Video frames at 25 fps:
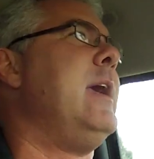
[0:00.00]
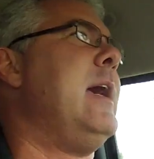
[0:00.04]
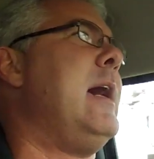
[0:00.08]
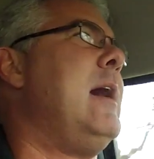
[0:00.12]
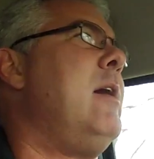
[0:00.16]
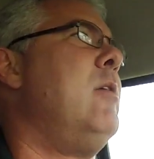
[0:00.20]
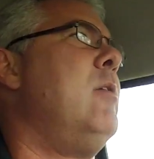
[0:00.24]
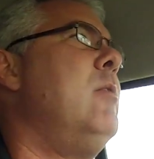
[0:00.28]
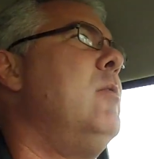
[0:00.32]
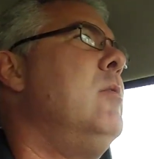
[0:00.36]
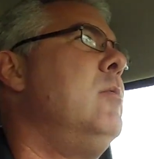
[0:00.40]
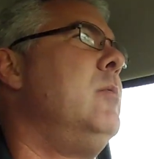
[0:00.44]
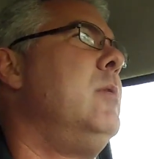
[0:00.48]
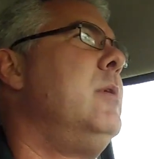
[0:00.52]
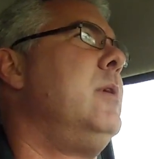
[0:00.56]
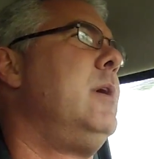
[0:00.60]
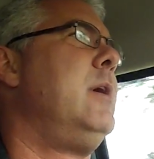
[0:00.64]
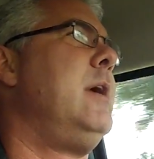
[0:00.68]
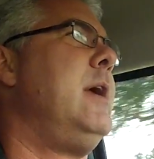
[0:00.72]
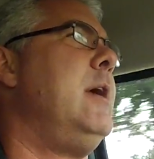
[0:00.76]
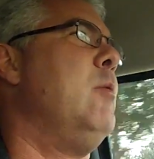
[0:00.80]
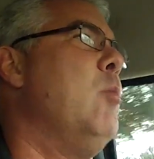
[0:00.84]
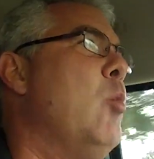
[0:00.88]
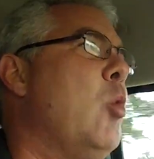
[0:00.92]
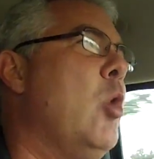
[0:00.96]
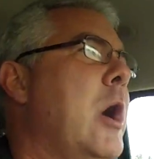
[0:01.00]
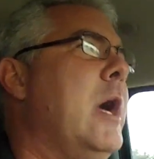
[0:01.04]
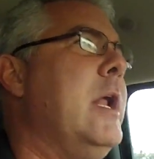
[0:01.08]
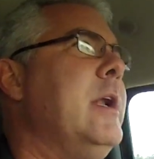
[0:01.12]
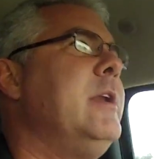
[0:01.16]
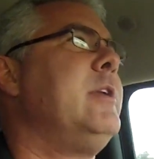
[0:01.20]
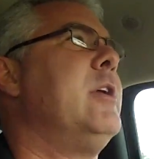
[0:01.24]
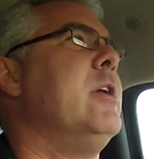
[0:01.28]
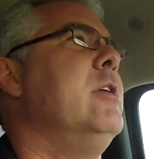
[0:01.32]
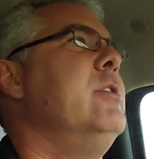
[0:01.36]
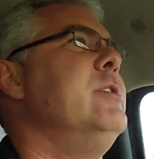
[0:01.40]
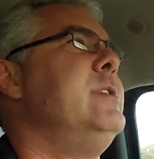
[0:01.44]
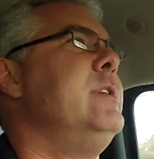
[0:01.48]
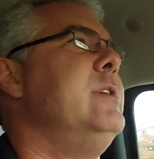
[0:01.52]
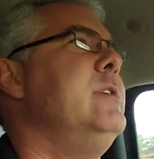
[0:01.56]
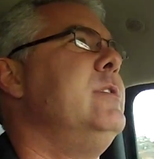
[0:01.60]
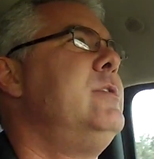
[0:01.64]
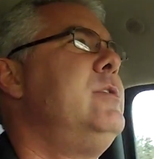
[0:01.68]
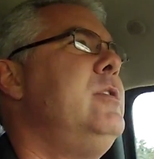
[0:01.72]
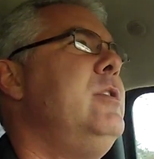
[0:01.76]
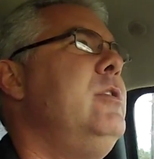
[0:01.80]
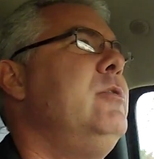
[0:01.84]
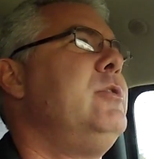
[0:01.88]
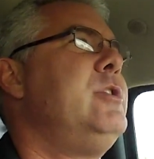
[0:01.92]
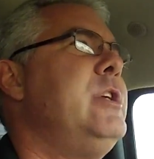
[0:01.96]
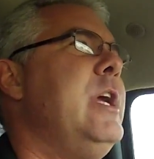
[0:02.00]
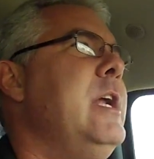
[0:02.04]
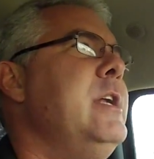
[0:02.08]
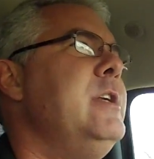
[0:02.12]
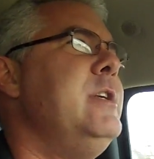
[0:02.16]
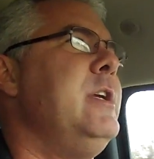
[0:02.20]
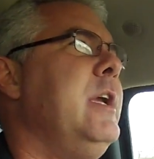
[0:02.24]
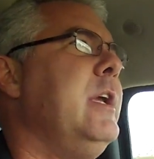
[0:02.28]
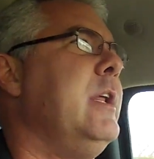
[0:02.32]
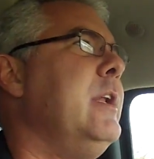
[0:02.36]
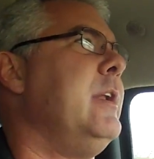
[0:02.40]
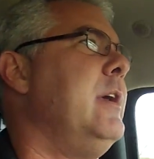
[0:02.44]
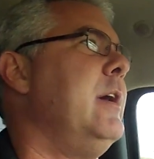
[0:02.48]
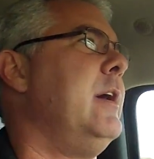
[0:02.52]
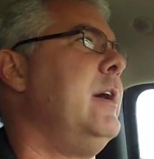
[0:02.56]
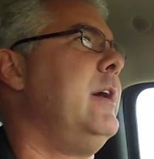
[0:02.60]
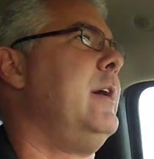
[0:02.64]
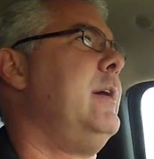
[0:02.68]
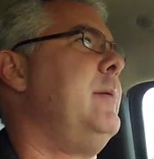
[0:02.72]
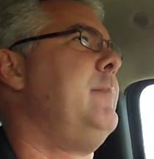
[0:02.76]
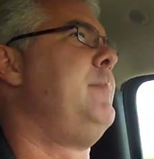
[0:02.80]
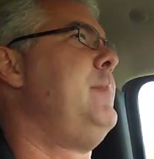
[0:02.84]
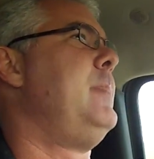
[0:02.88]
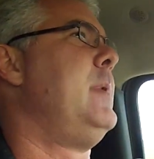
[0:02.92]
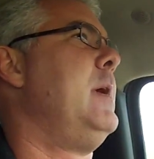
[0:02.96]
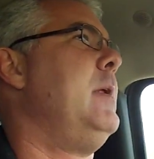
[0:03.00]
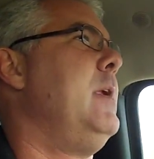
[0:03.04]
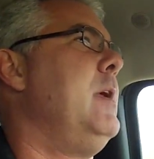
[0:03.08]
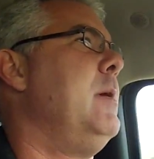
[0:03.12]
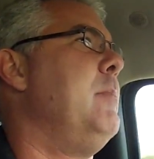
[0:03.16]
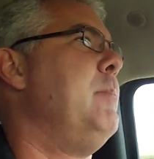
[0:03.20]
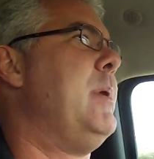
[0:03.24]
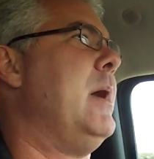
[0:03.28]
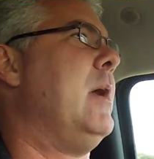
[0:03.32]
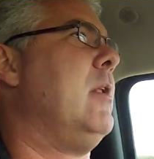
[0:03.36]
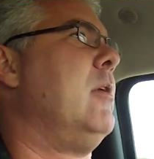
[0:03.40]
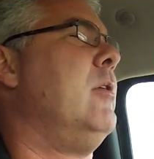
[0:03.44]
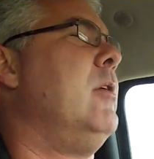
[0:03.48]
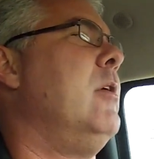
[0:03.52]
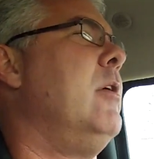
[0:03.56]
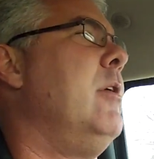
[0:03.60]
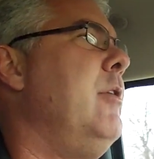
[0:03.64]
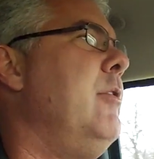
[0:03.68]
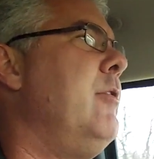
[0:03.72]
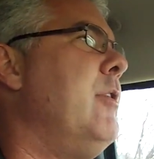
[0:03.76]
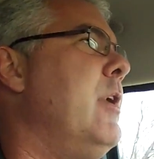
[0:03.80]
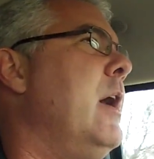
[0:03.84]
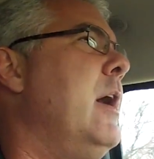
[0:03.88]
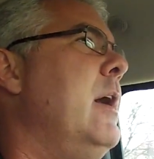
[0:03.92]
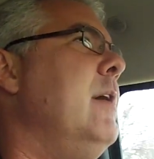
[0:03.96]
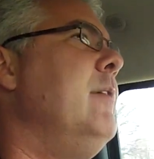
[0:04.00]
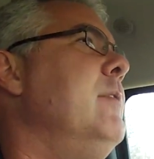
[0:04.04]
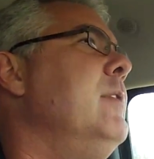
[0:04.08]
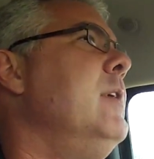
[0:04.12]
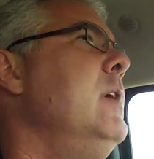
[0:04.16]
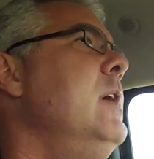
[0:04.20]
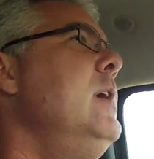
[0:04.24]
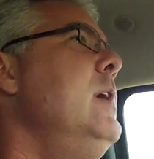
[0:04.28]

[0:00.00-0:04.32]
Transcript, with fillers: how and what goes into changing an, an impeller on a drive.